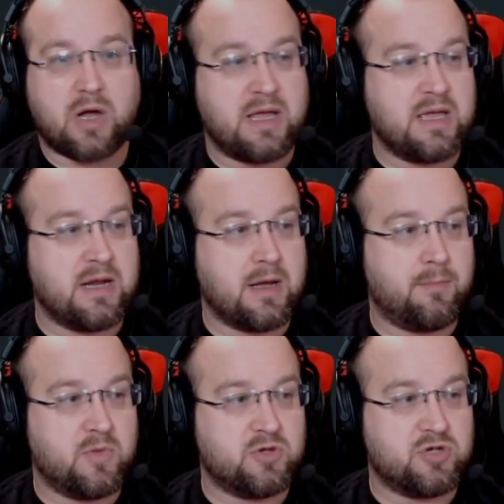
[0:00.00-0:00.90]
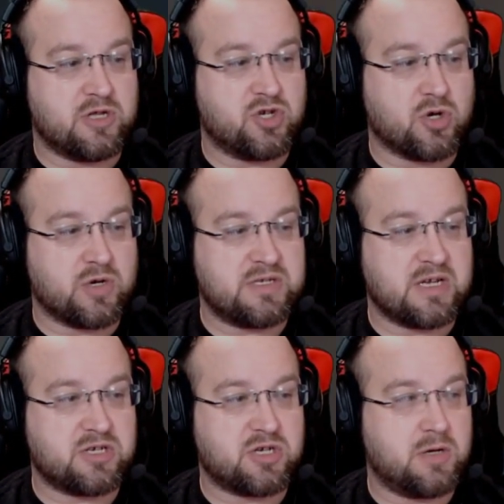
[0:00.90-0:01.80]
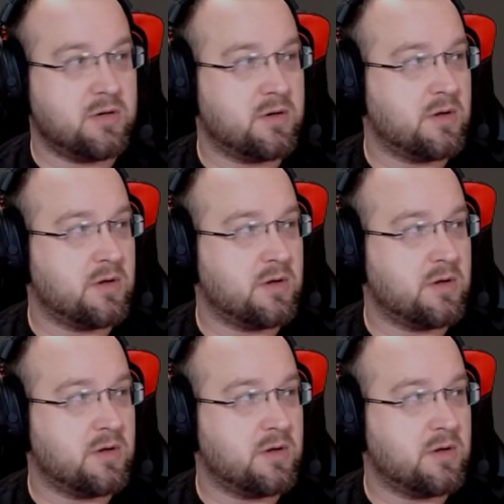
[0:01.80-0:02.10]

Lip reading: to hit up the jurisdiction.